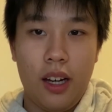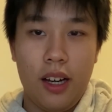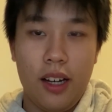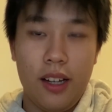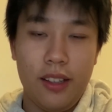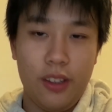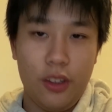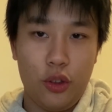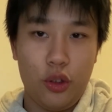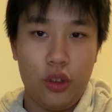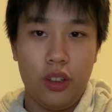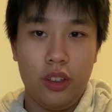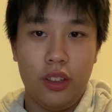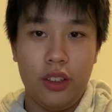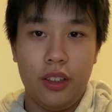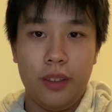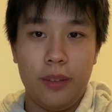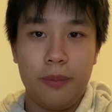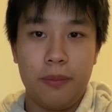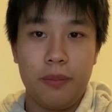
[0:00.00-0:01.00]

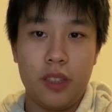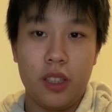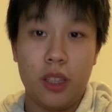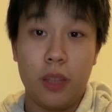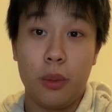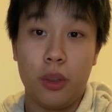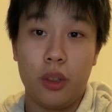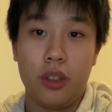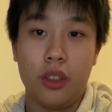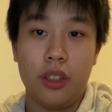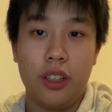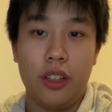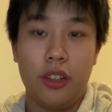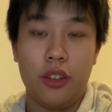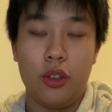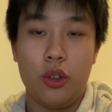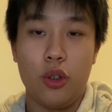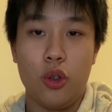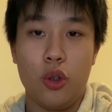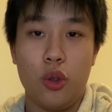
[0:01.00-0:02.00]
Additionally, similarly
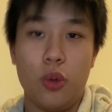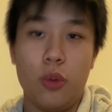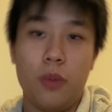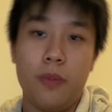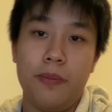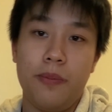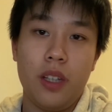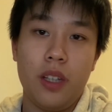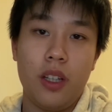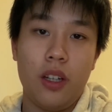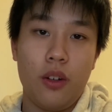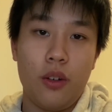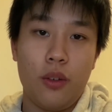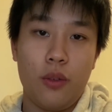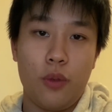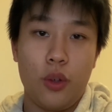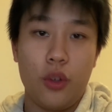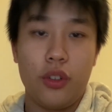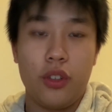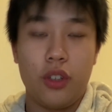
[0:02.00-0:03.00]
to
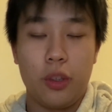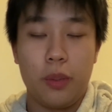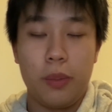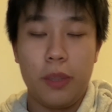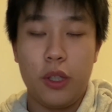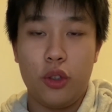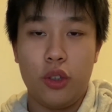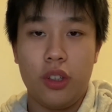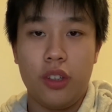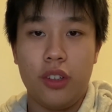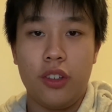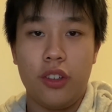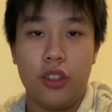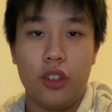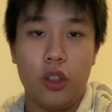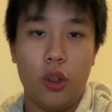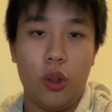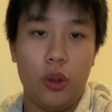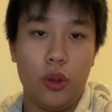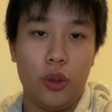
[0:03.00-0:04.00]
first year admissions,
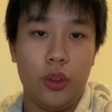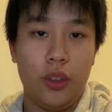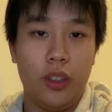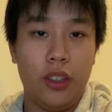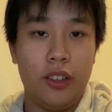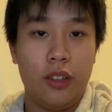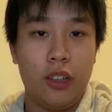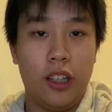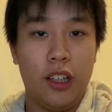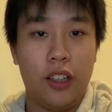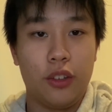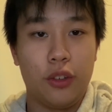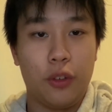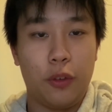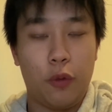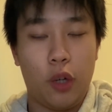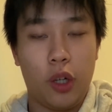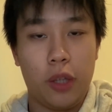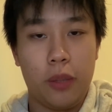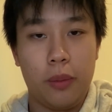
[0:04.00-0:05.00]
you also need letters
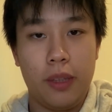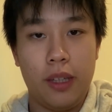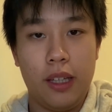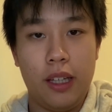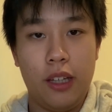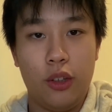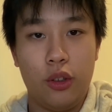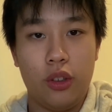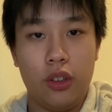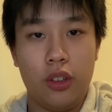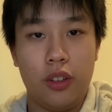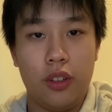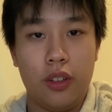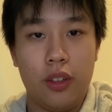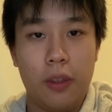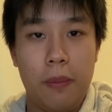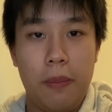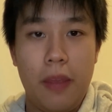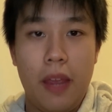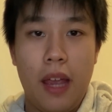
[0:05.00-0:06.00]
of recommendations.
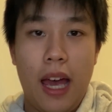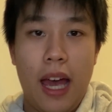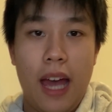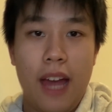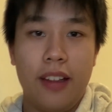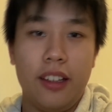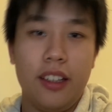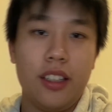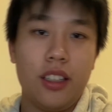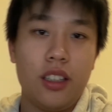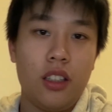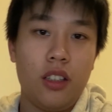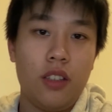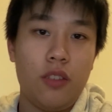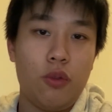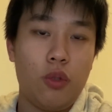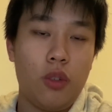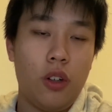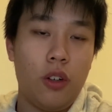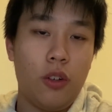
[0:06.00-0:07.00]
And these
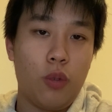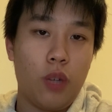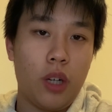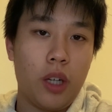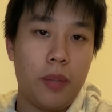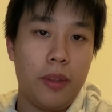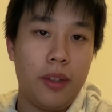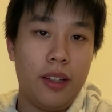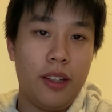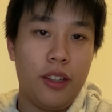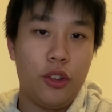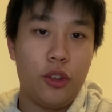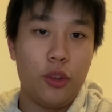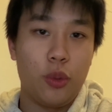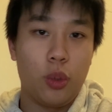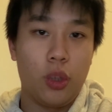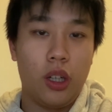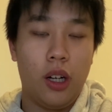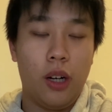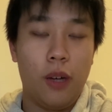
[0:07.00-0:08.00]
letters of recommendations
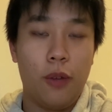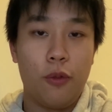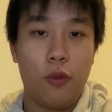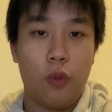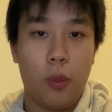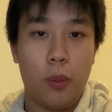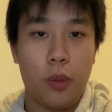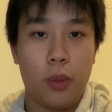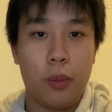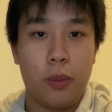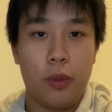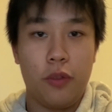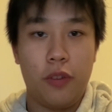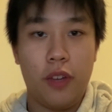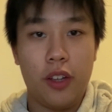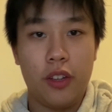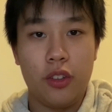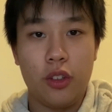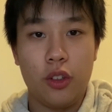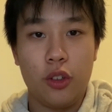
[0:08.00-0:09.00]
will come from your
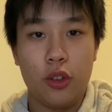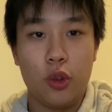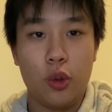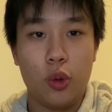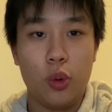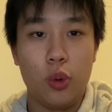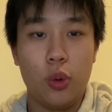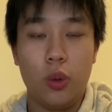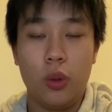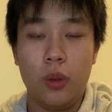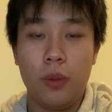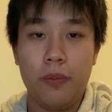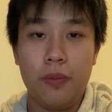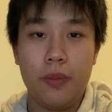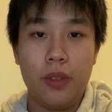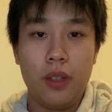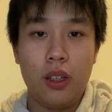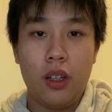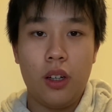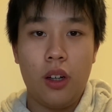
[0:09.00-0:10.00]
professors, who
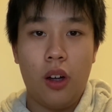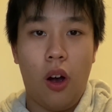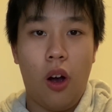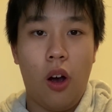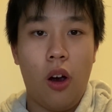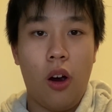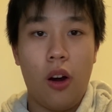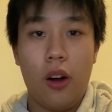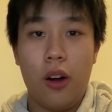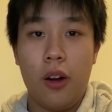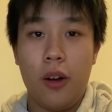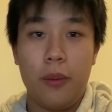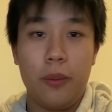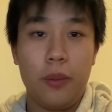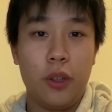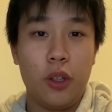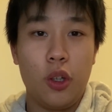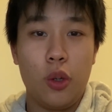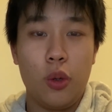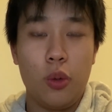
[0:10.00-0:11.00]
are,
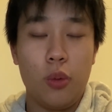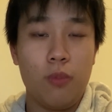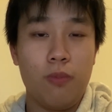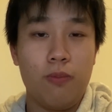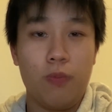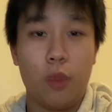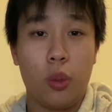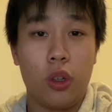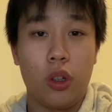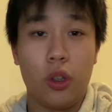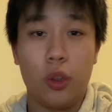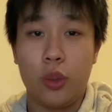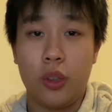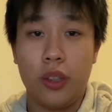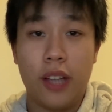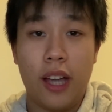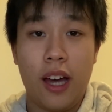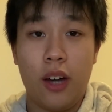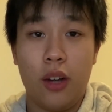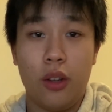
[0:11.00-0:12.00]

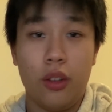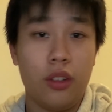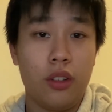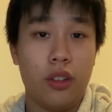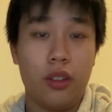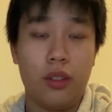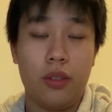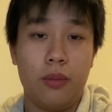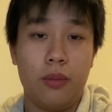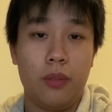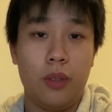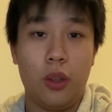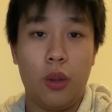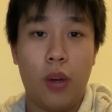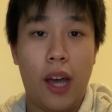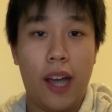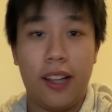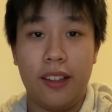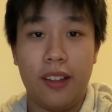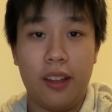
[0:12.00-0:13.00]
world-renowned,
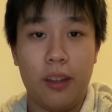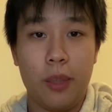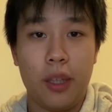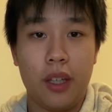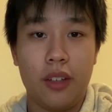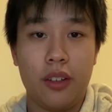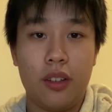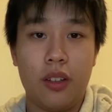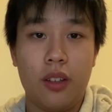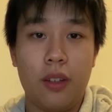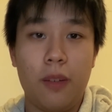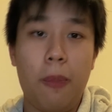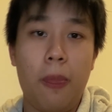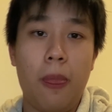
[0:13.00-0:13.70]
academics.